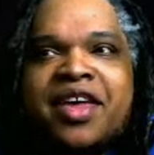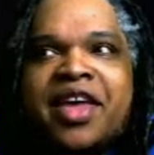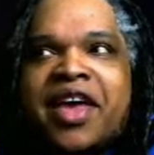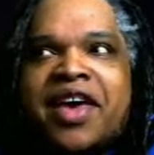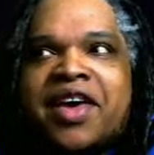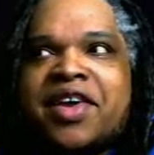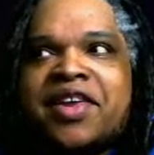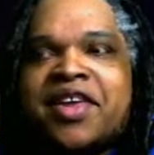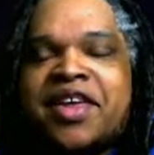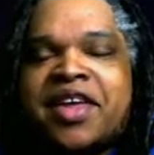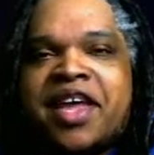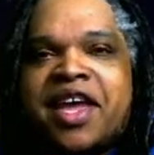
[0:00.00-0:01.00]
And
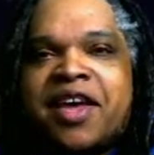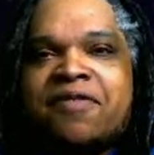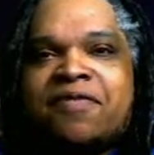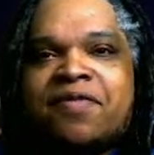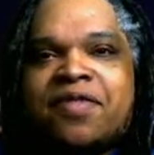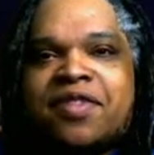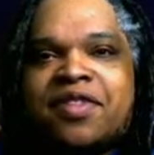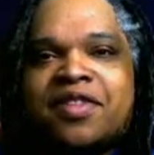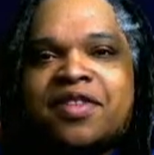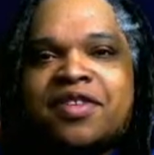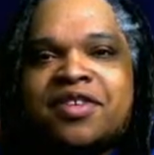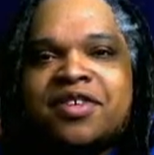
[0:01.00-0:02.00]
if
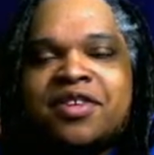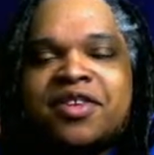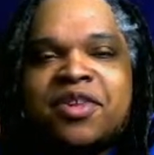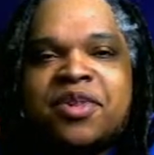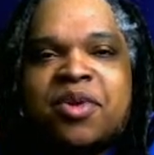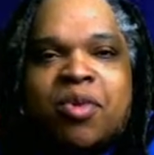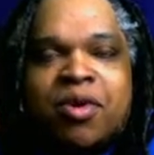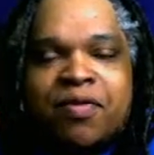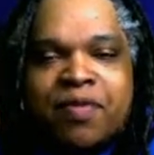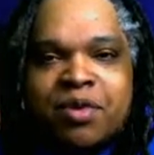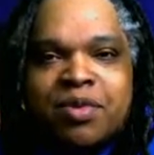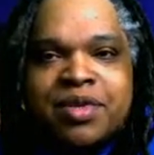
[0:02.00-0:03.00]
the
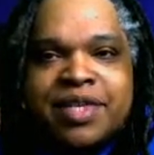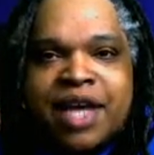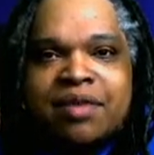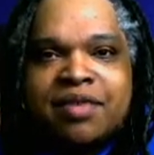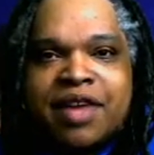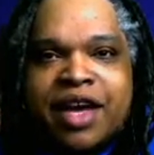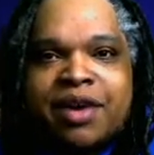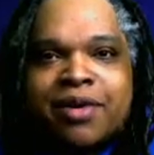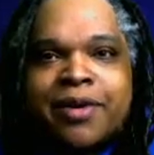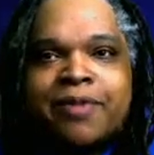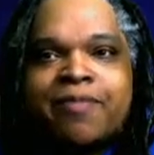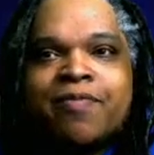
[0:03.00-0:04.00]
Orville was out
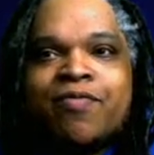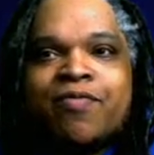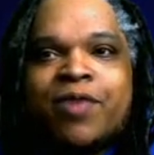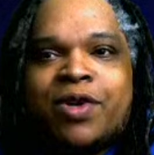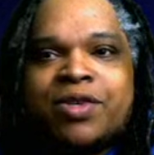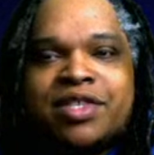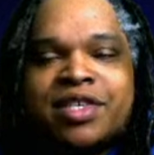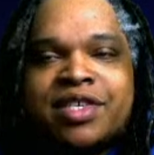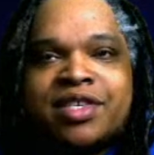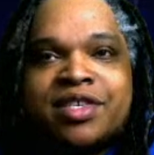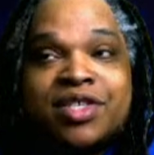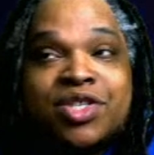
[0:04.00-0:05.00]
now
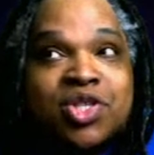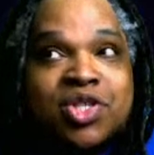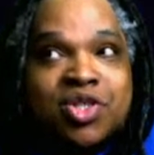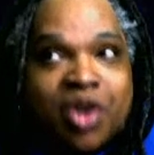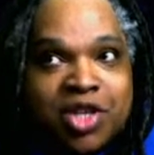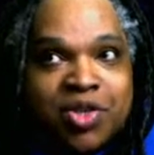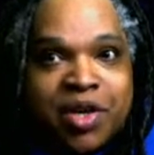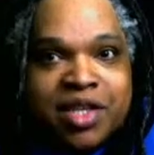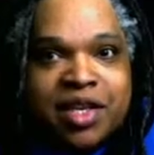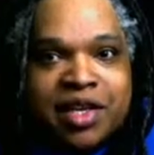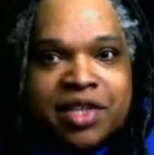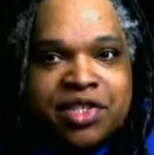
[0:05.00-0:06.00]
versus Star Trek:
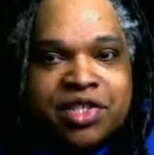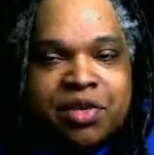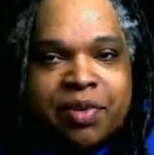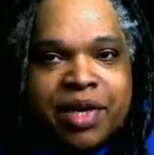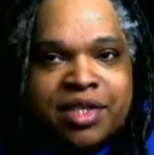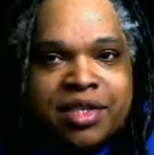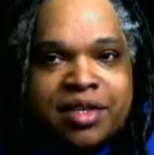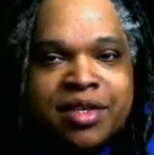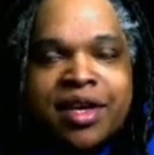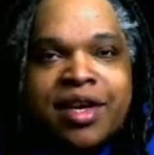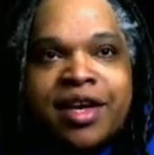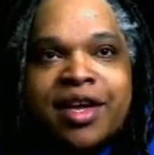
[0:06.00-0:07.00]
The Next Generation,
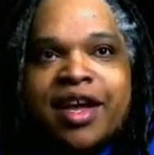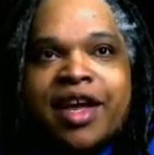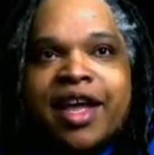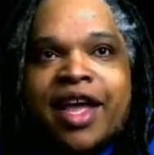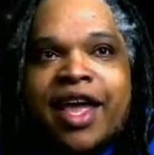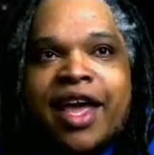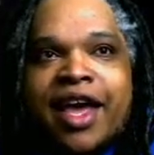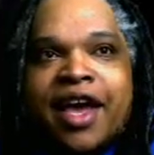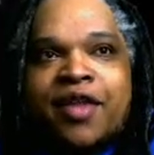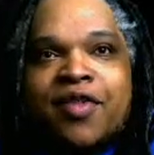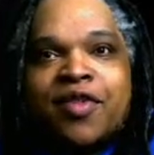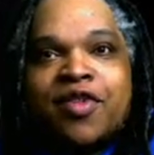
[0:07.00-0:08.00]

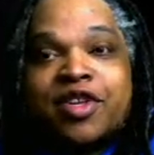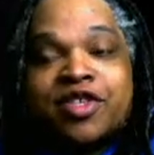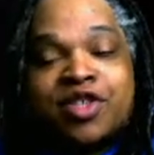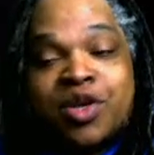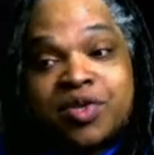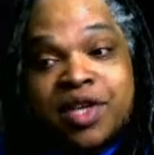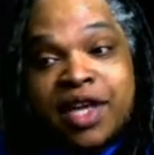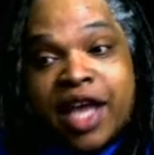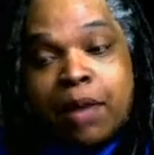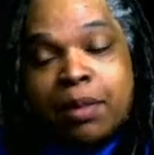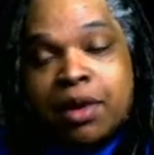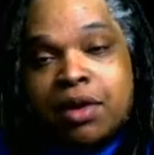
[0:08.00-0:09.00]
and the shows that
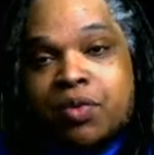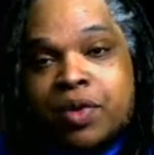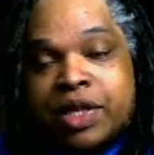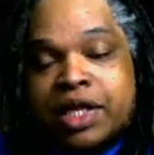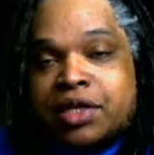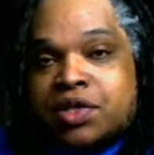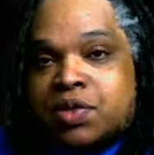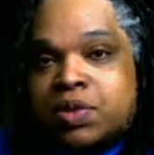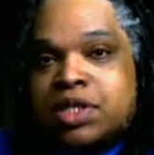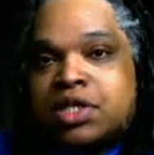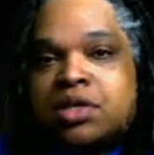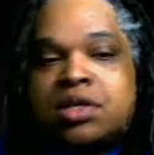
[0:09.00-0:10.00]
came along with it,
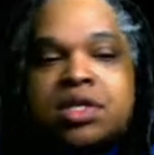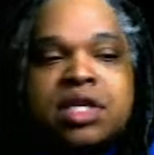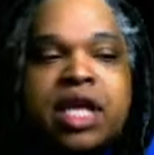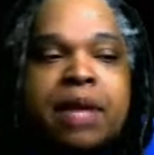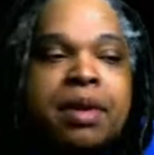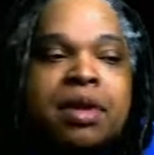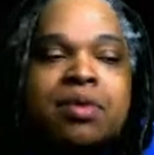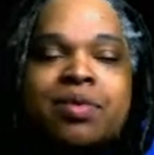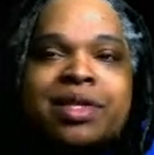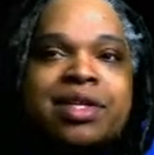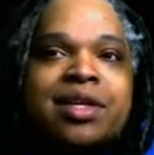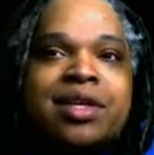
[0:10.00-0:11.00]
the shows that came along
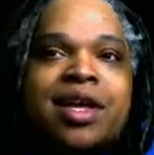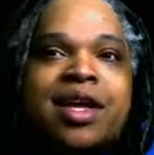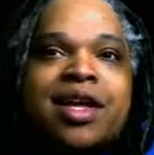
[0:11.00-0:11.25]
with it,